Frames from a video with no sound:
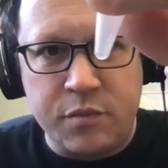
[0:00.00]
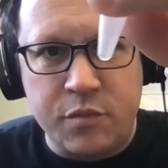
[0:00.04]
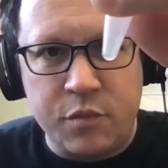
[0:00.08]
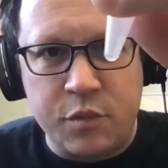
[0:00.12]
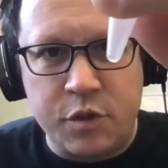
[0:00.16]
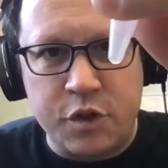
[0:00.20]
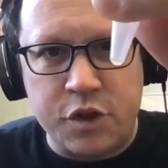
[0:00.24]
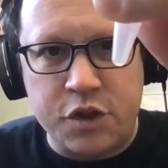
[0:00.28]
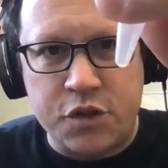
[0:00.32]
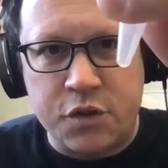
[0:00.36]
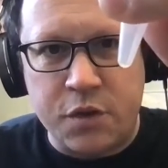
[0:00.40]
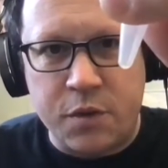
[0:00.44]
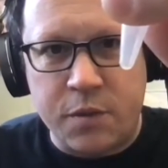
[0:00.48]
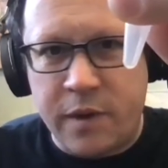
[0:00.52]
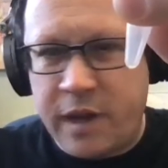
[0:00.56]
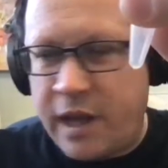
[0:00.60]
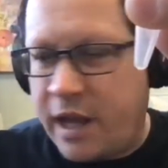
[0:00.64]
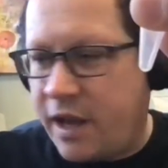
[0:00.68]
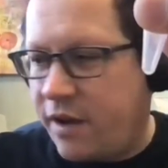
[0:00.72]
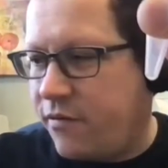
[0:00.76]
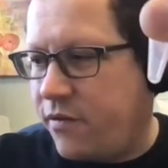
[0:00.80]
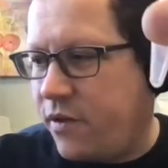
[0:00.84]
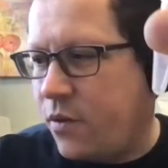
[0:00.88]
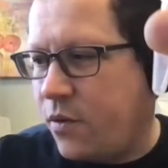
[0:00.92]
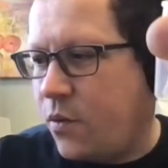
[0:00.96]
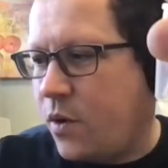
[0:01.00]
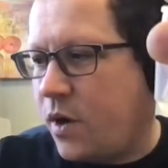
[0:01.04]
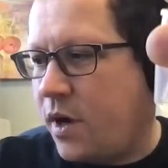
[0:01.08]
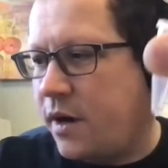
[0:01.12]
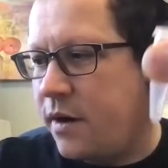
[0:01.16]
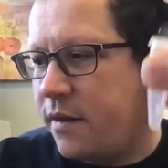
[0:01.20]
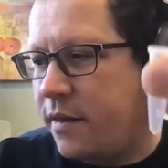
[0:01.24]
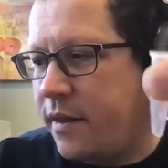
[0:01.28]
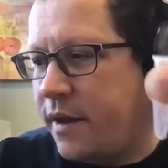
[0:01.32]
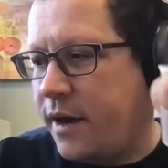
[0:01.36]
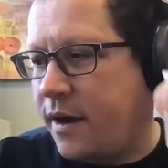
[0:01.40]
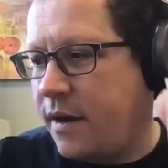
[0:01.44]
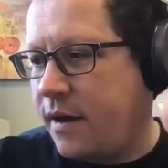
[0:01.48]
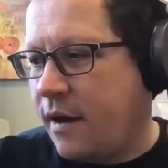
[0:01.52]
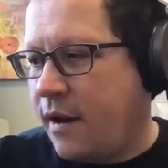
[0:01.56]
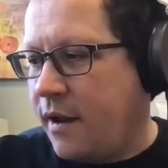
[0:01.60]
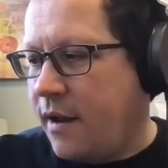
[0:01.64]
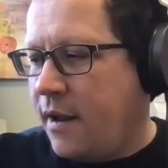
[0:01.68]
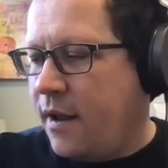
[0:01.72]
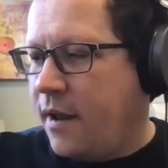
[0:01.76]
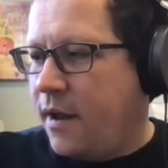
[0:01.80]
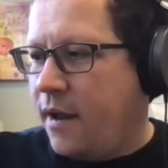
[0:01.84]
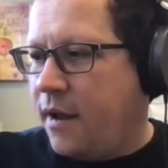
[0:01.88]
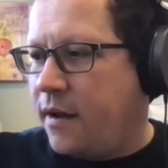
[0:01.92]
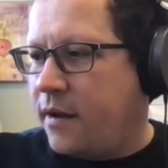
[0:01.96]
We're sure we have the water there.
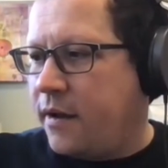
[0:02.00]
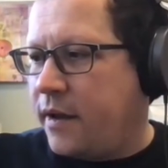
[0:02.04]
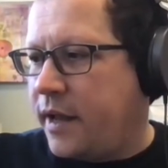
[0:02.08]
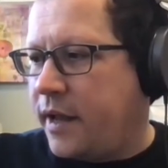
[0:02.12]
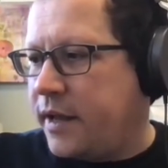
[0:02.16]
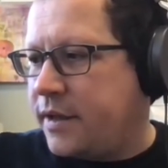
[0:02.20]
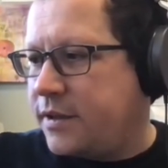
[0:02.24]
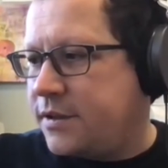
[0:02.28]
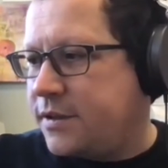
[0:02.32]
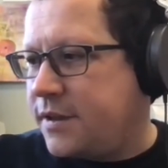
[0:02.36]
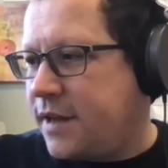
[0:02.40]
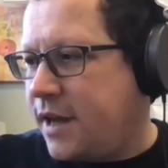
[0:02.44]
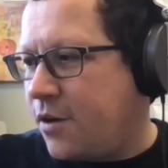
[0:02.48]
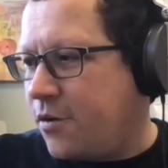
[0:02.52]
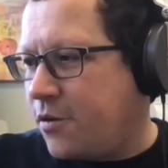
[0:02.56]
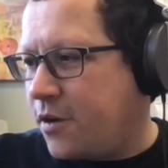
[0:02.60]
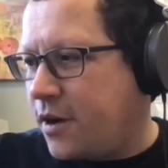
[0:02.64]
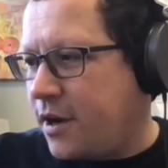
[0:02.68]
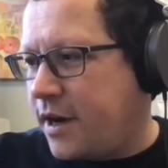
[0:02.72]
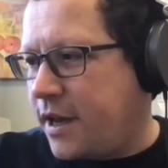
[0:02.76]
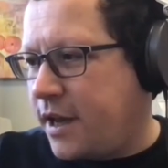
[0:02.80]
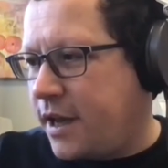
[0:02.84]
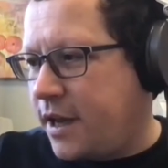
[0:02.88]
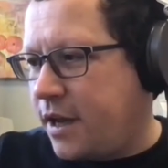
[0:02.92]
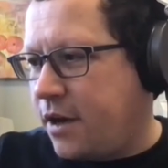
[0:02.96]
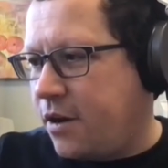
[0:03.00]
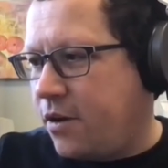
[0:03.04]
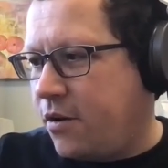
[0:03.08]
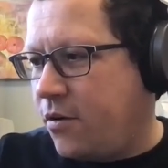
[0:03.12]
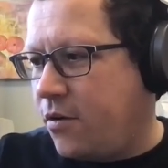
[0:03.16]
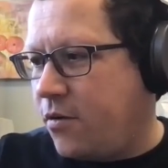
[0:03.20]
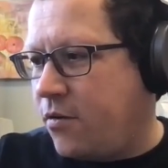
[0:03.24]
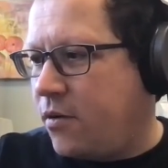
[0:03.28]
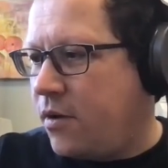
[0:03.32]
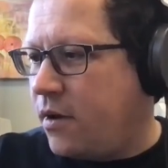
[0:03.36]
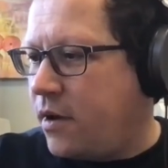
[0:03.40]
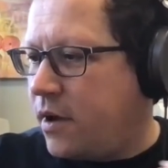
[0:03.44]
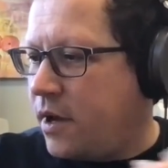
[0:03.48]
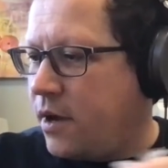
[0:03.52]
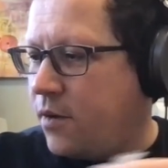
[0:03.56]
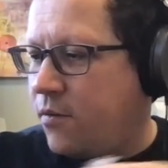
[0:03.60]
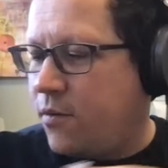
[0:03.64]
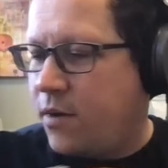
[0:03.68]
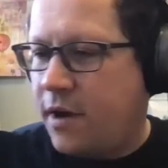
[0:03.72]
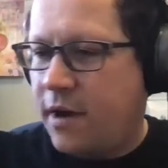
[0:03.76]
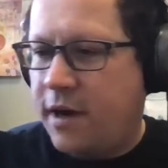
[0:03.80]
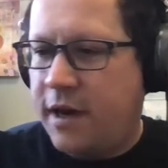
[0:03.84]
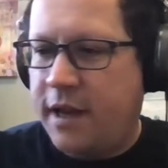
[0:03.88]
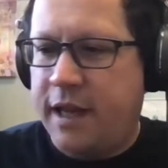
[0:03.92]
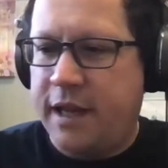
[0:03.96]
Okay, so now we're gonna go and we're
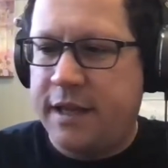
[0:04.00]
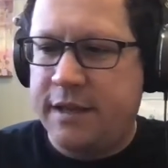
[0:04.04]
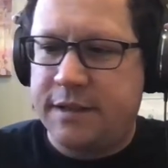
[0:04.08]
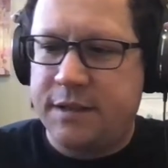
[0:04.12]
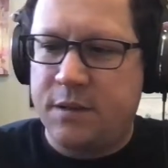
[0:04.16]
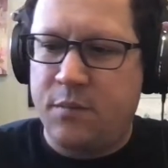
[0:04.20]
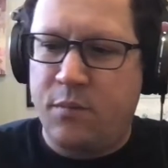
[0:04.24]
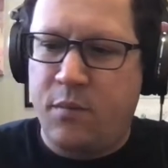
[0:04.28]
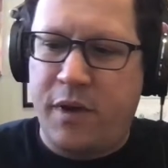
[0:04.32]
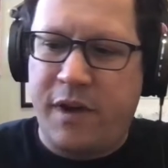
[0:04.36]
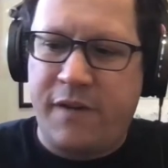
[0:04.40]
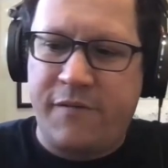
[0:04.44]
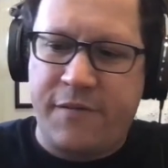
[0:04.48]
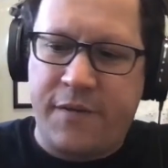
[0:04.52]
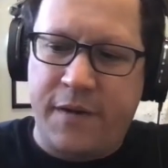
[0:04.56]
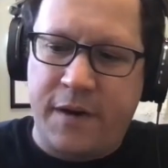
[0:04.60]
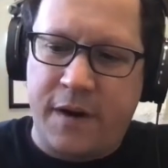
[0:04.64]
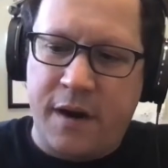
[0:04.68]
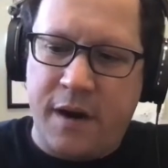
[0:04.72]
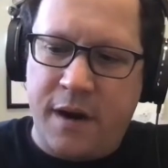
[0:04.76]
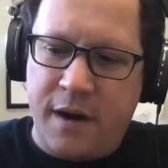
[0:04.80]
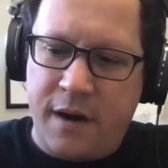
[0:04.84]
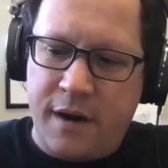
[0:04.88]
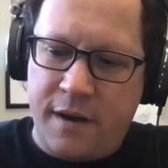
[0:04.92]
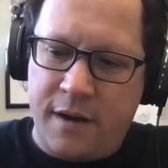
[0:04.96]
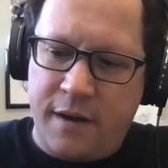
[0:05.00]
gonna get some buffer.